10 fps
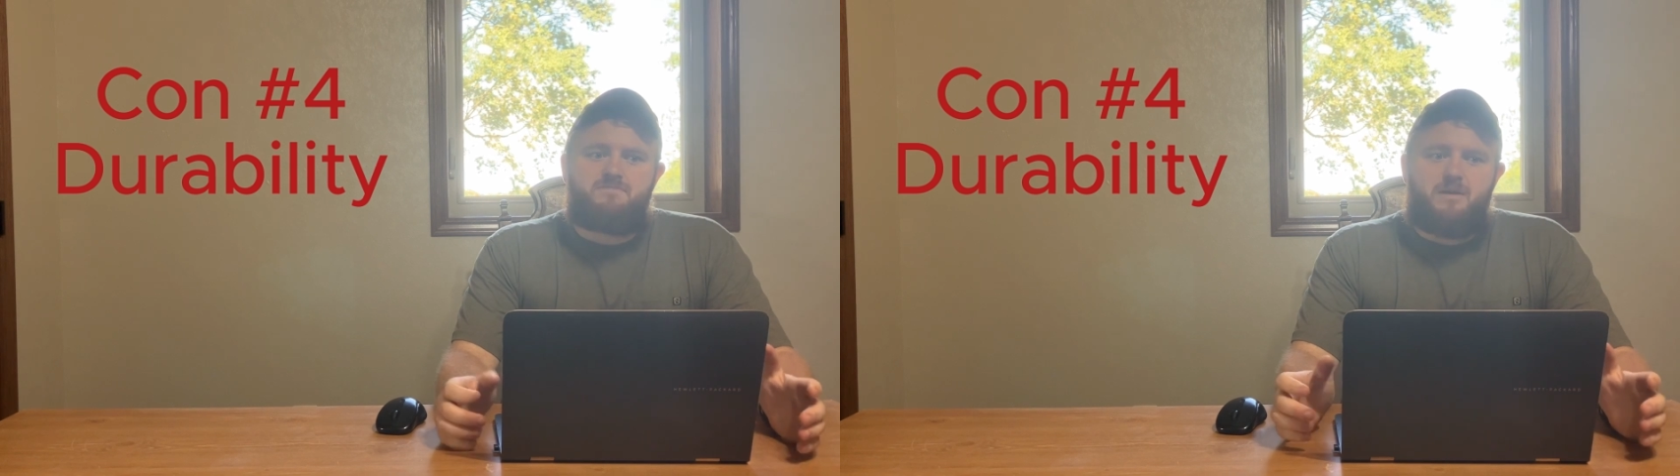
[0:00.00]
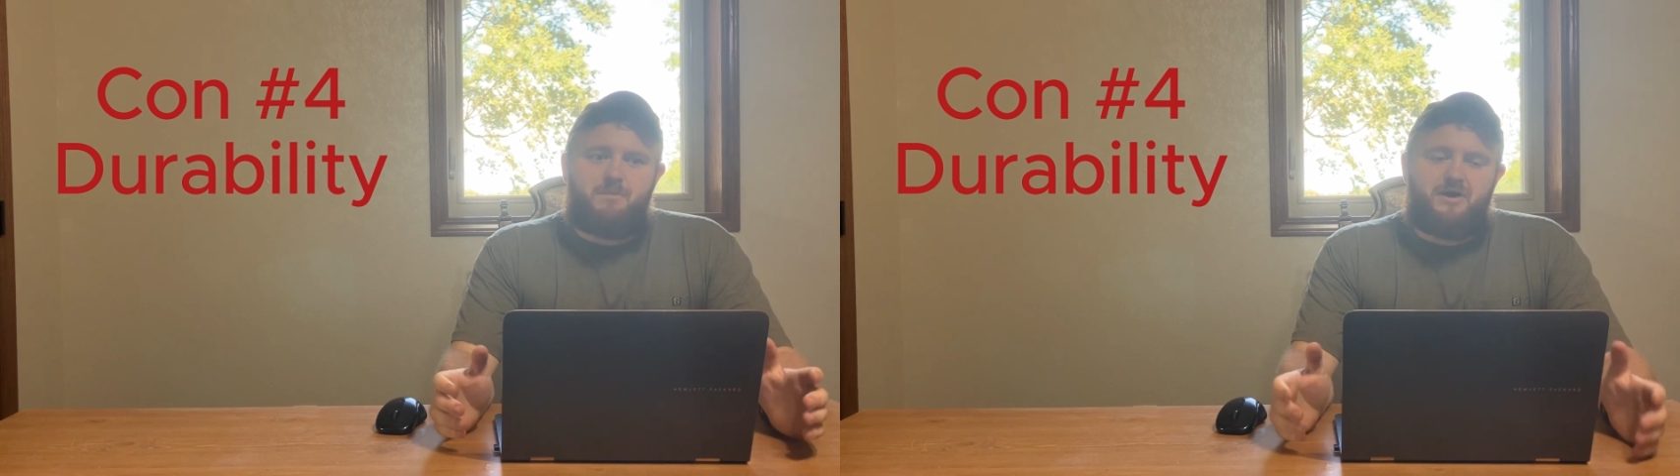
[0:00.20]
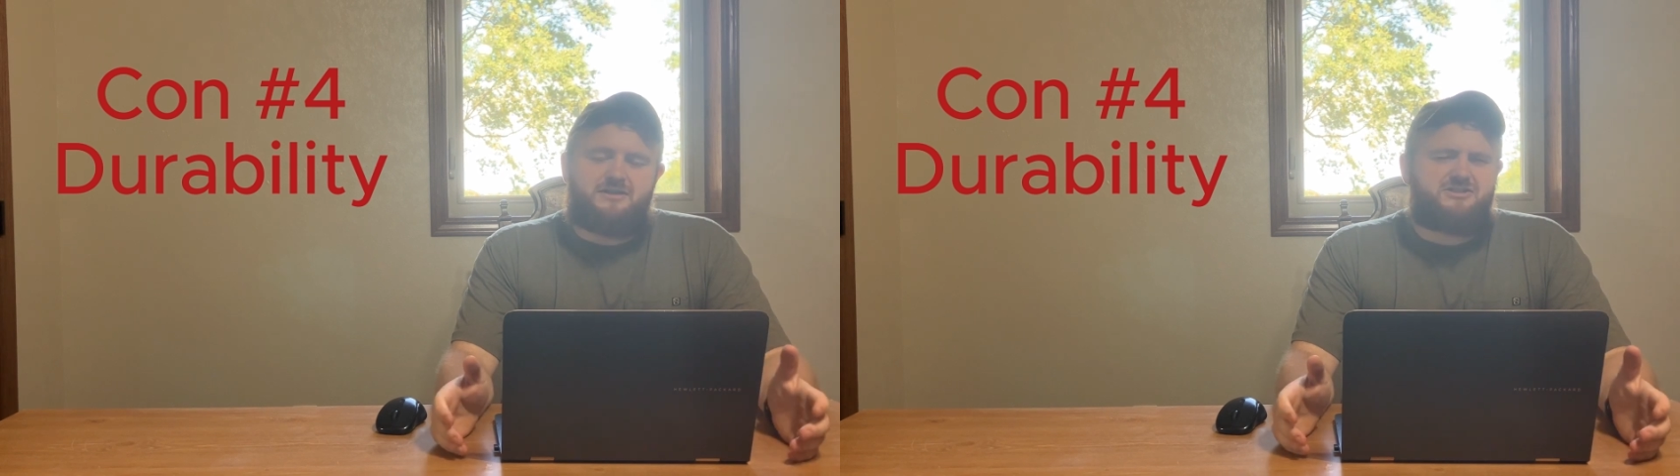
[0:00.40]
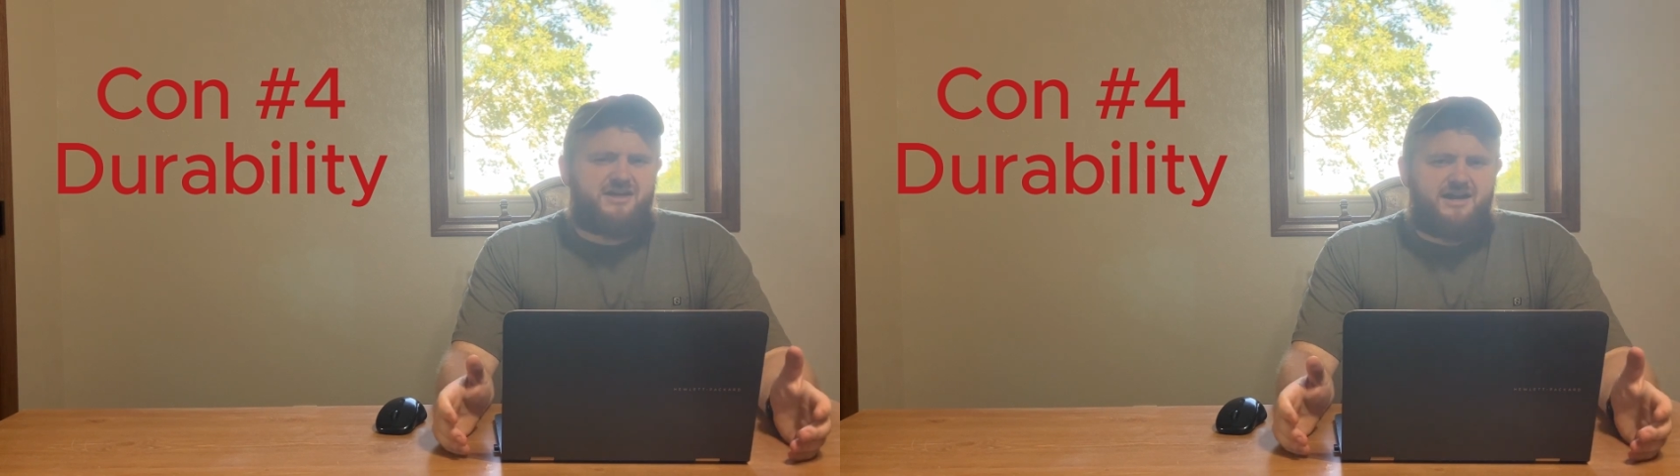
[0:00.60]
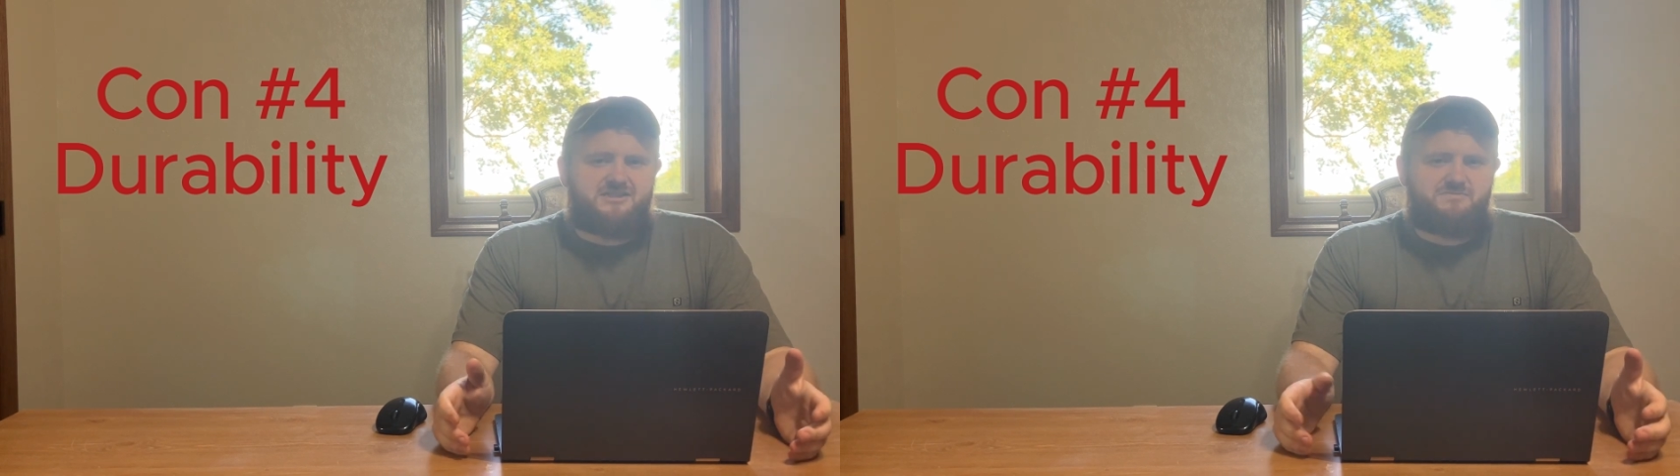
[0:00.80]
but it just
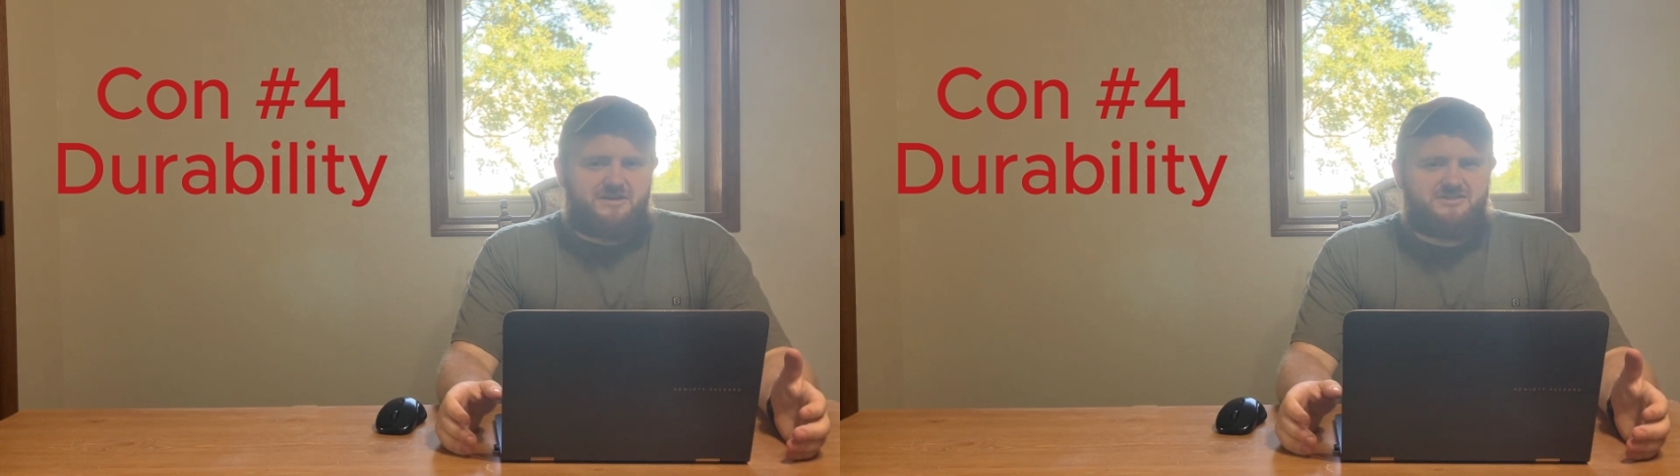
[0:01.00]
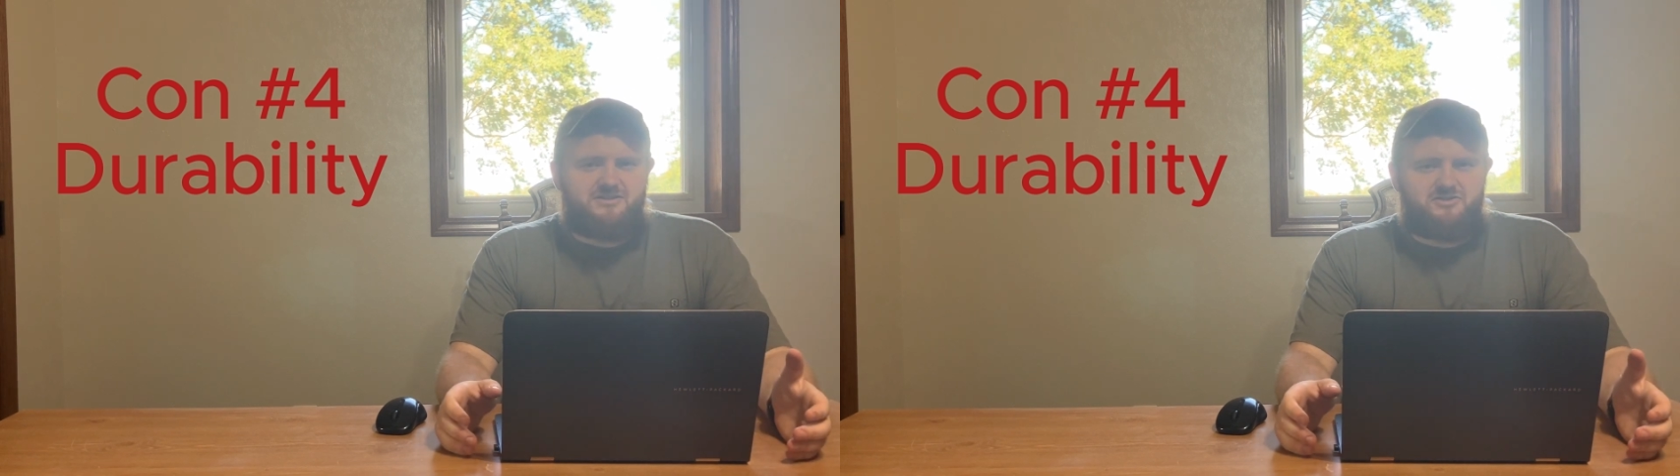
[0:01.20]
kind of speaks to the